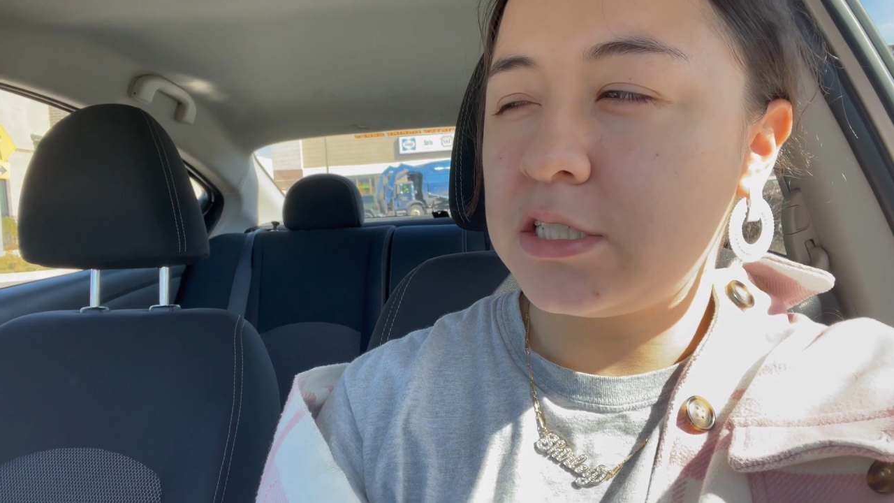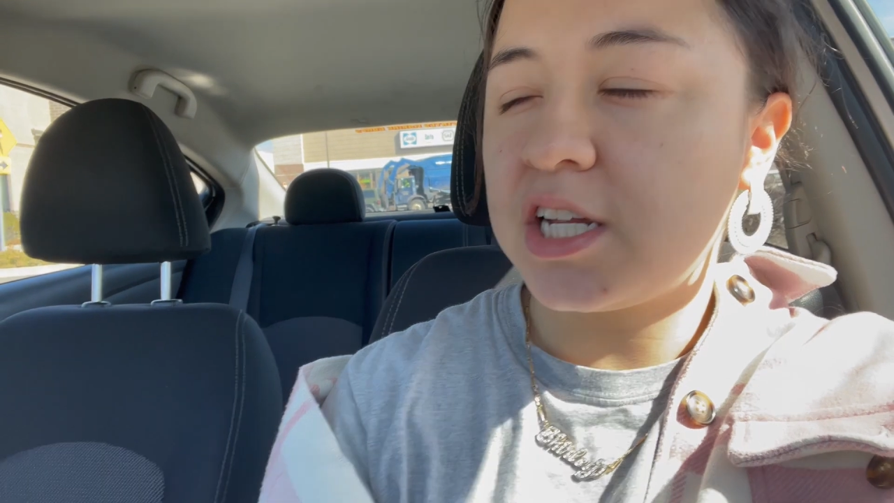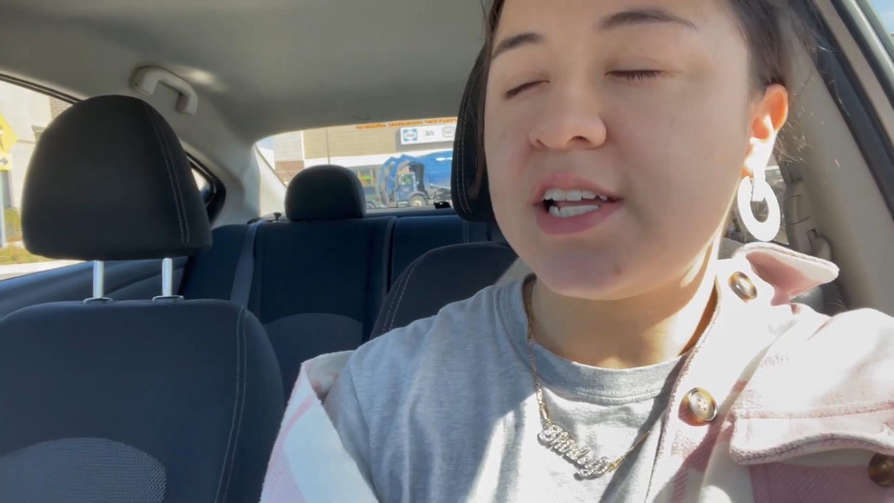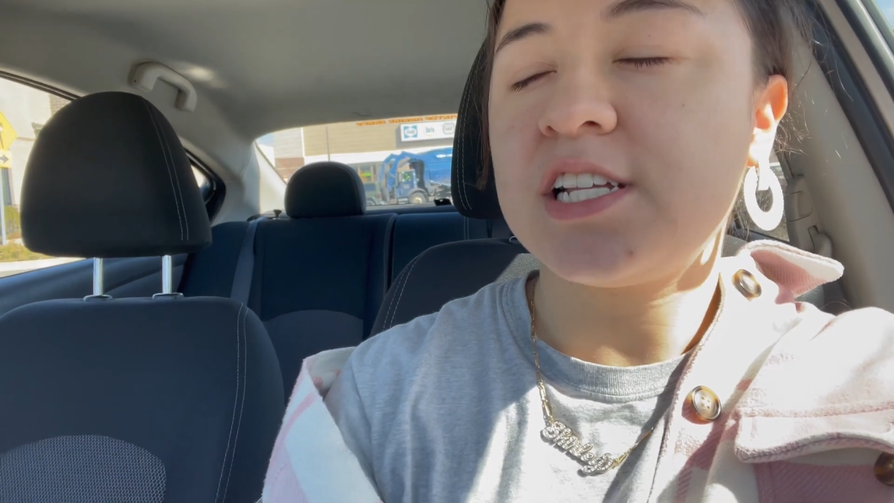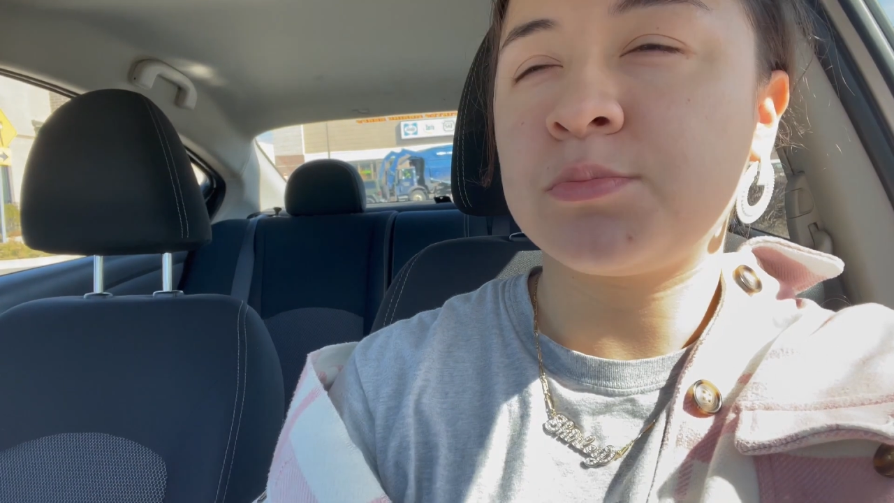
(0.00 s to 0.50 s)
to
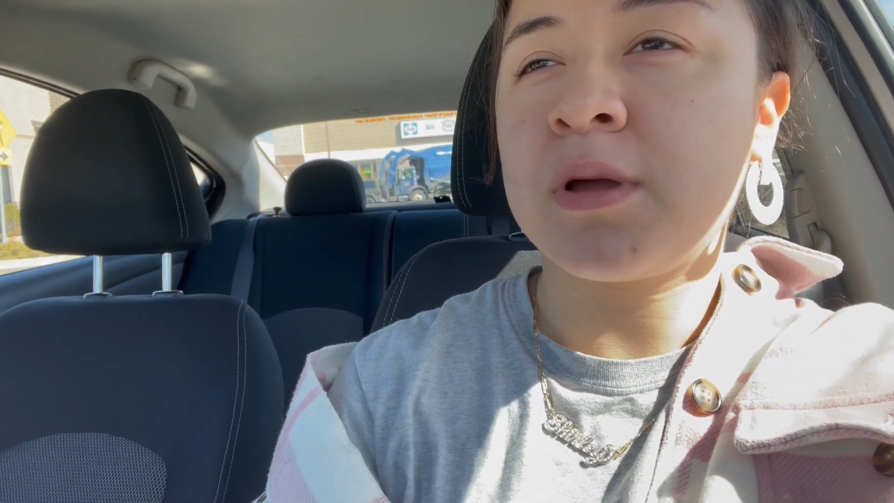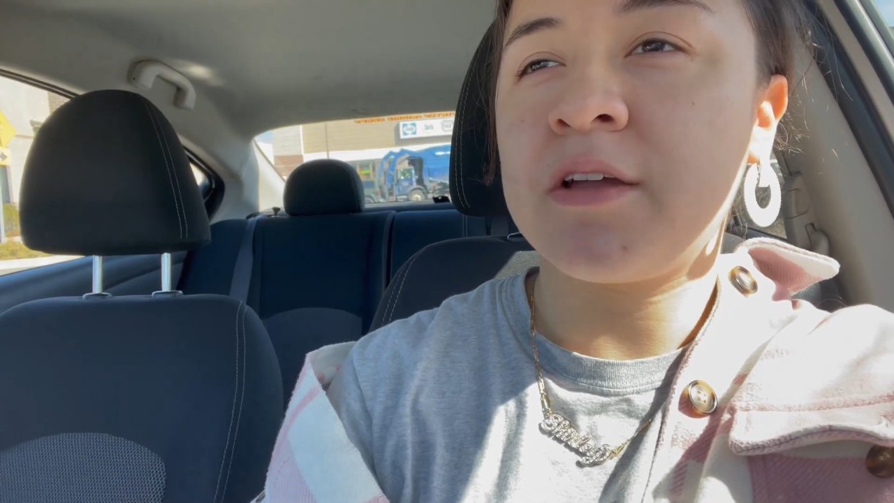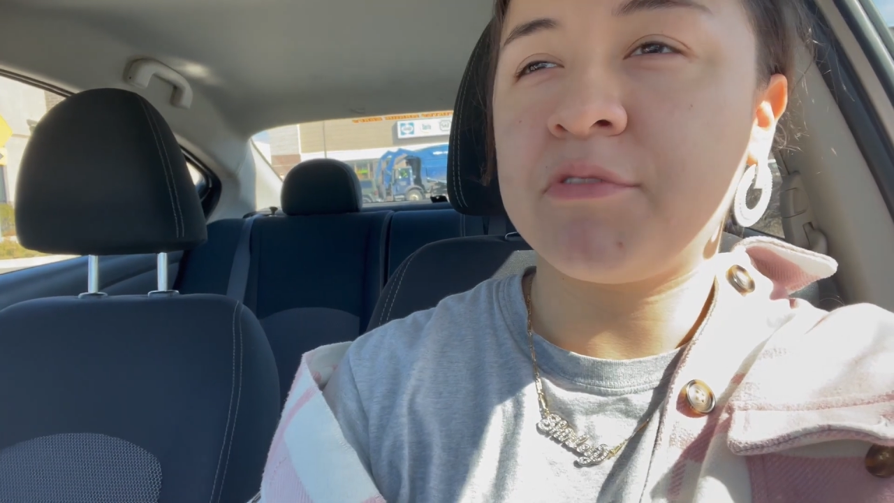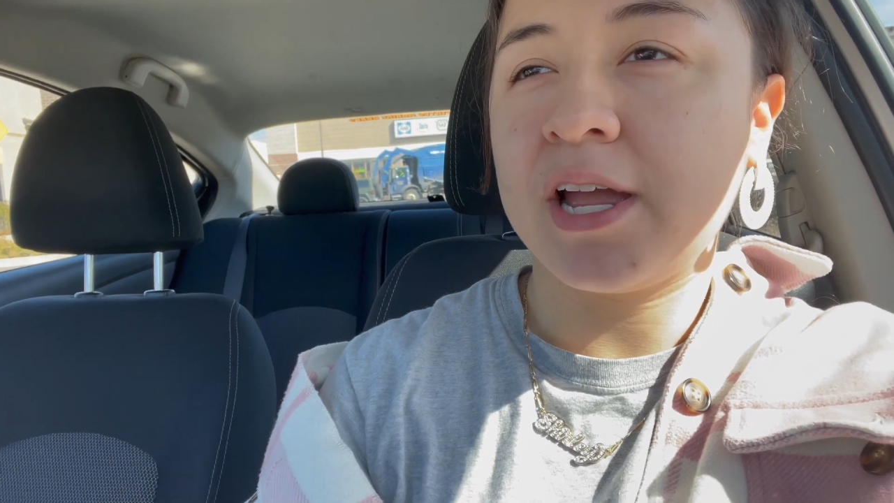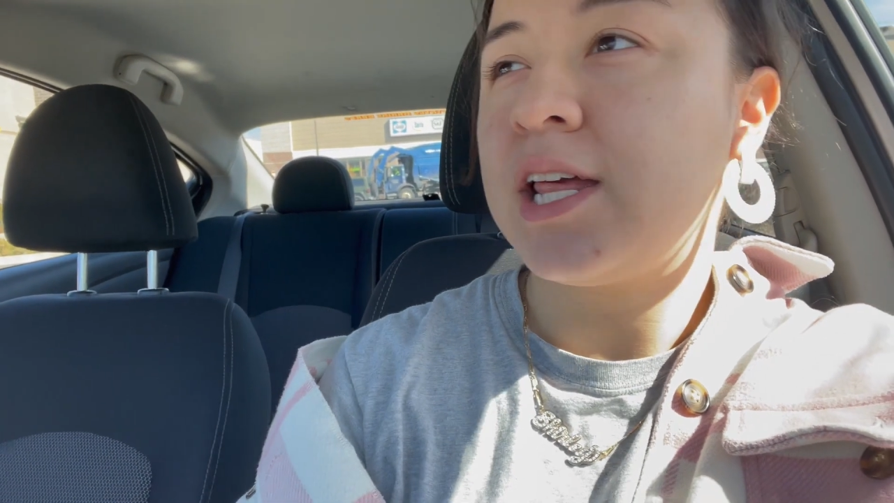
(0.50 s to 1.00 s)
change my
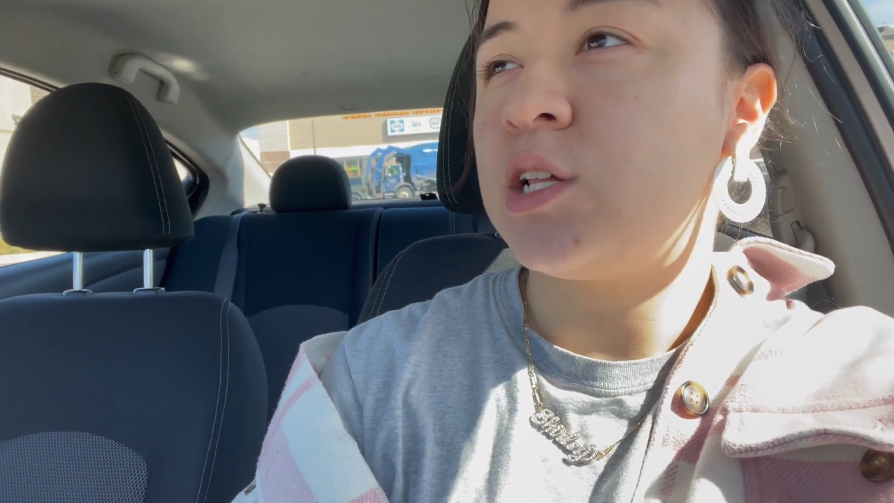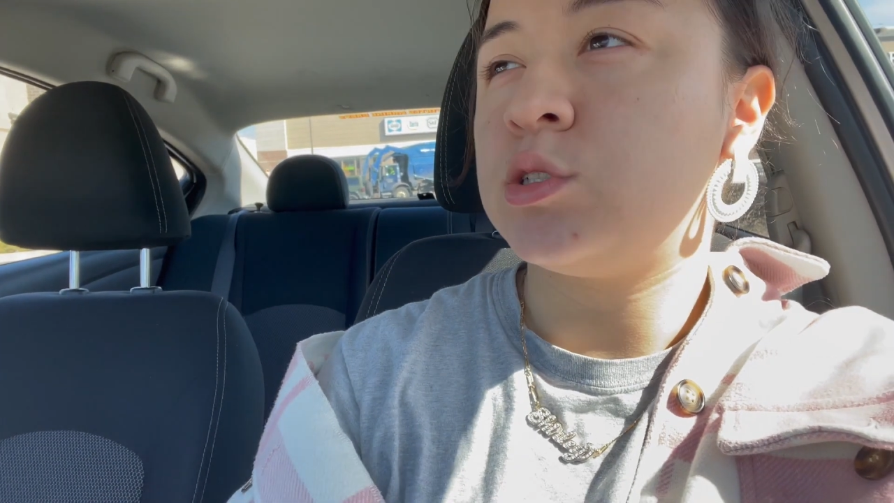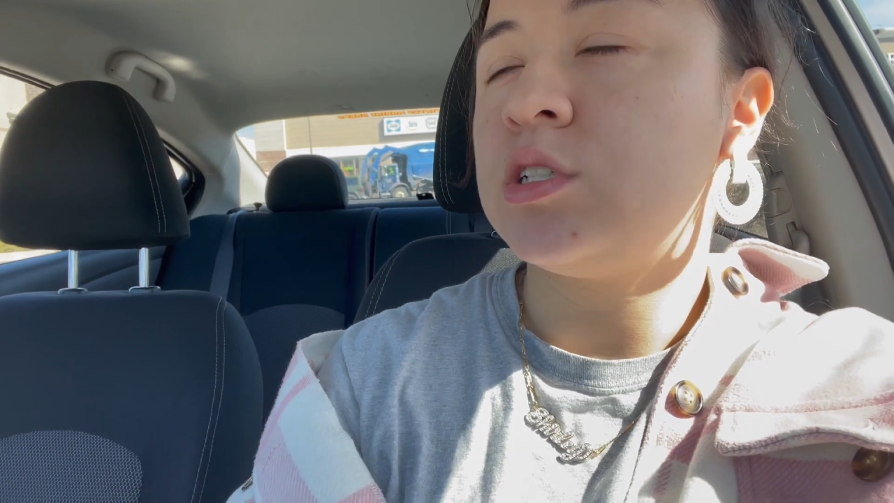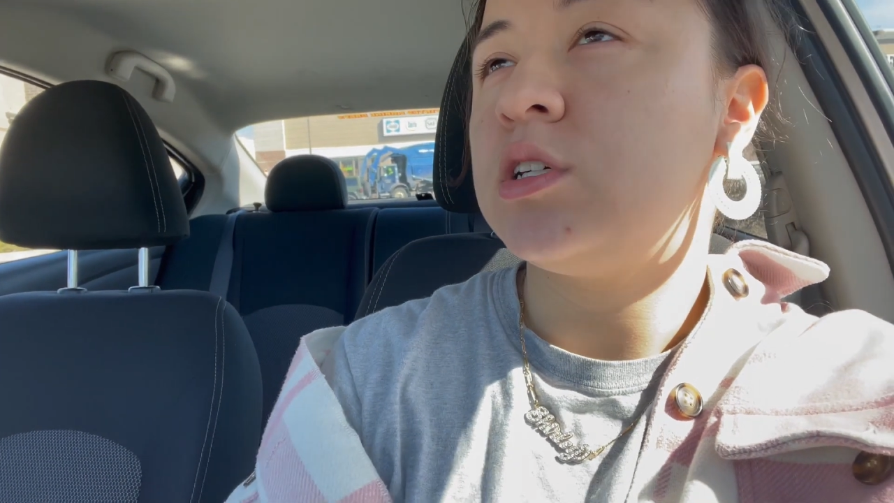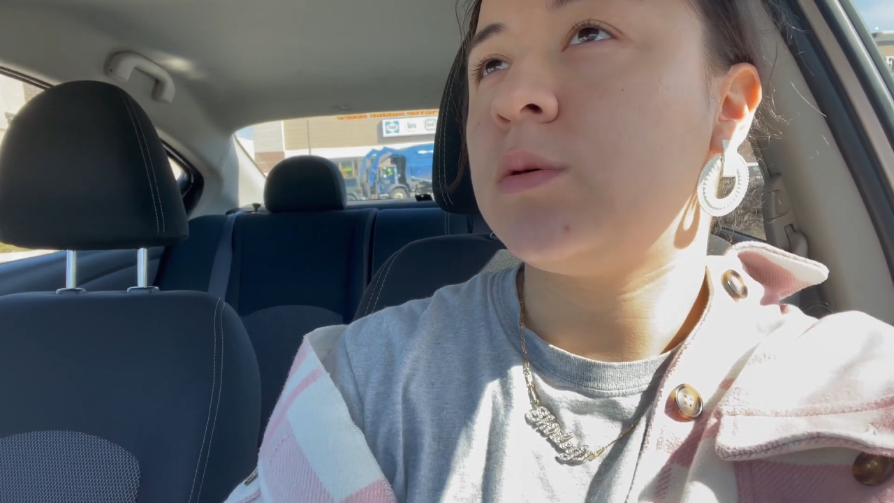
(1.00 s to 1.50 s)
rating
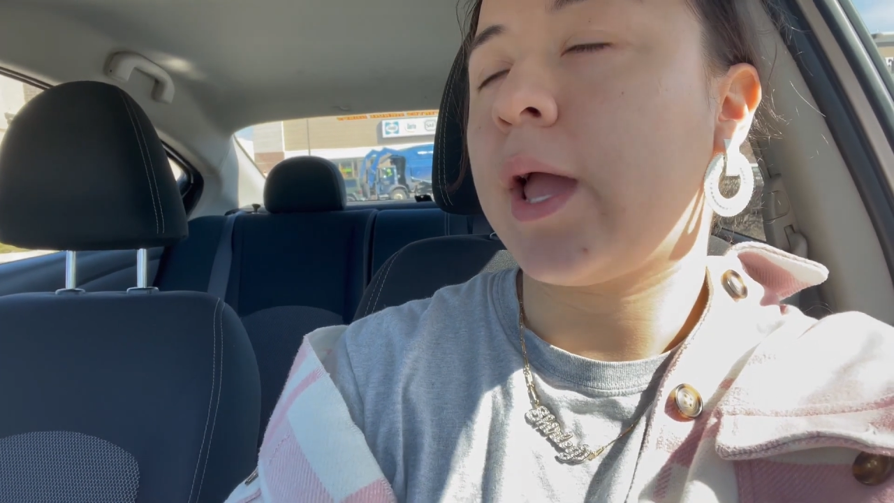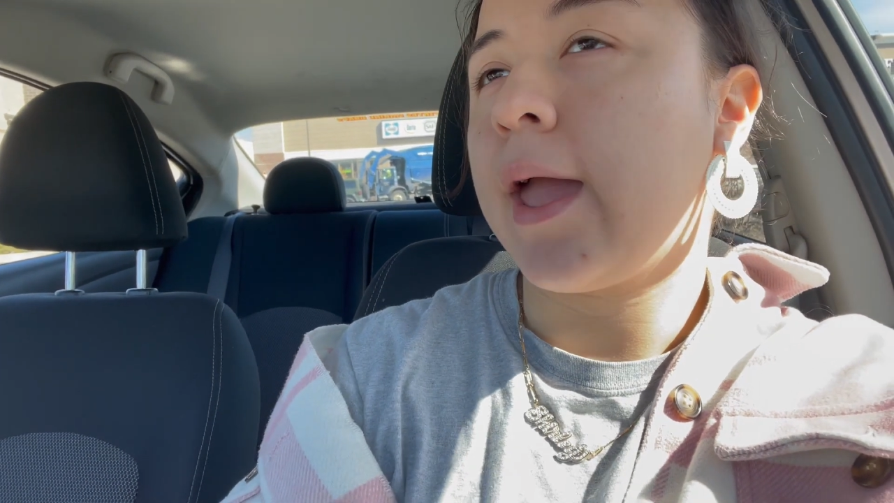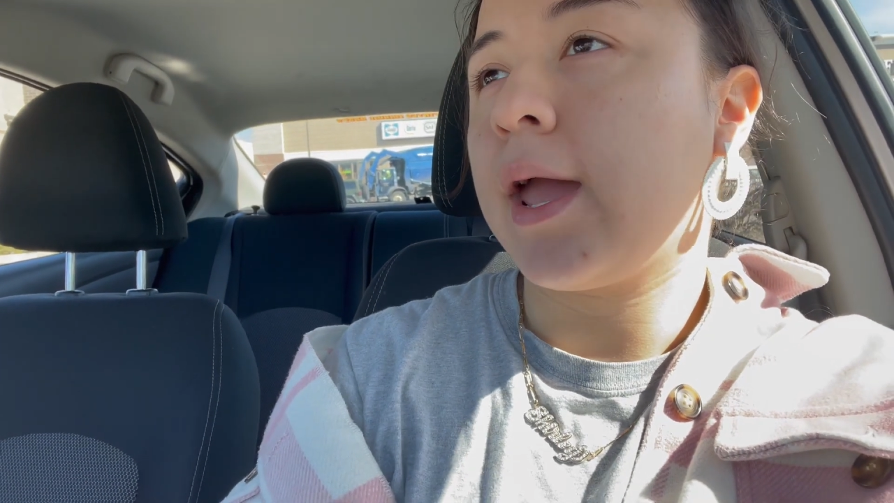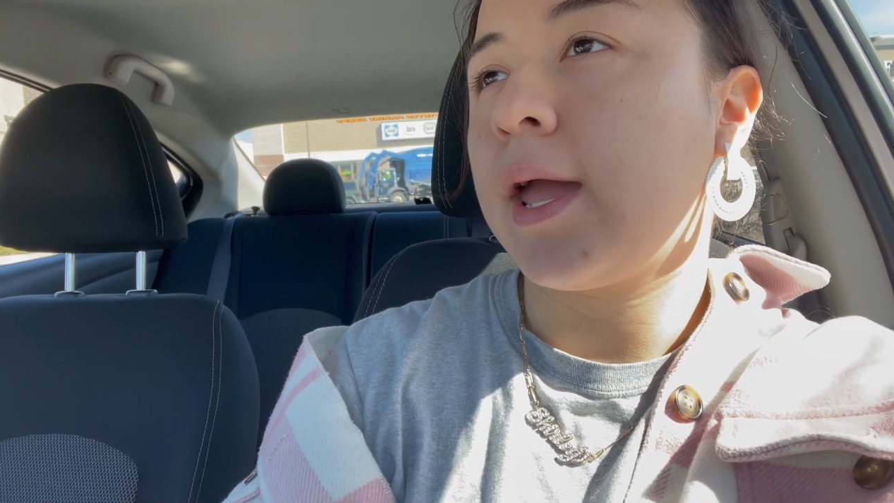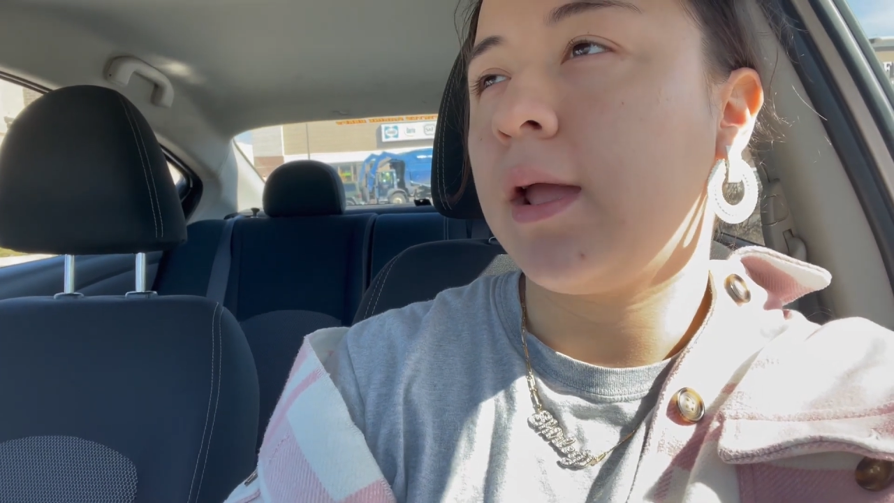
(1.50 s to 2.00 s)
to
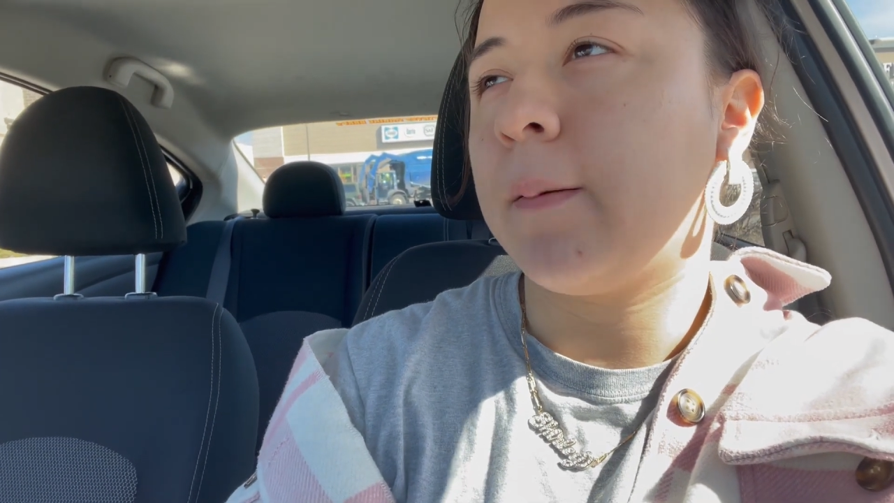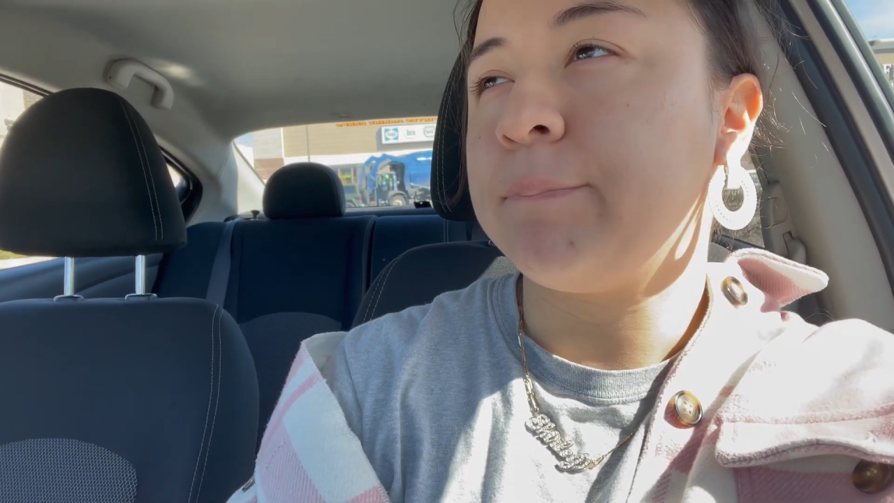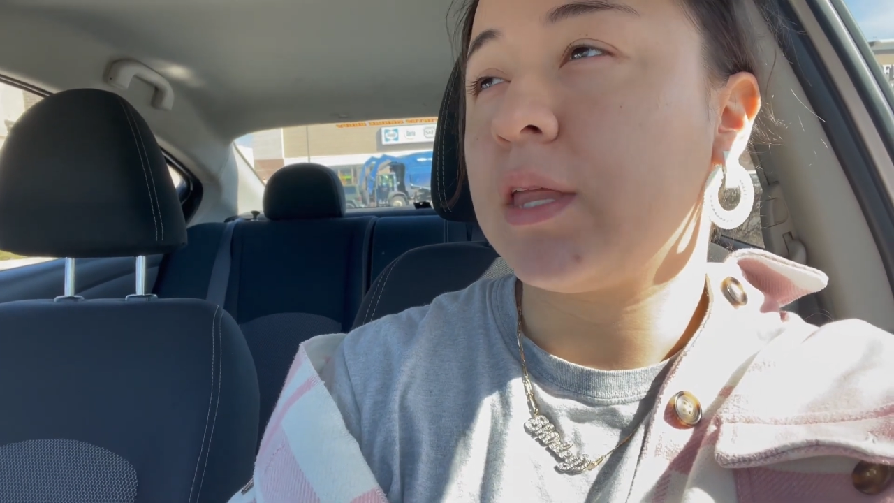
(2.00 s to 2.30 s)
a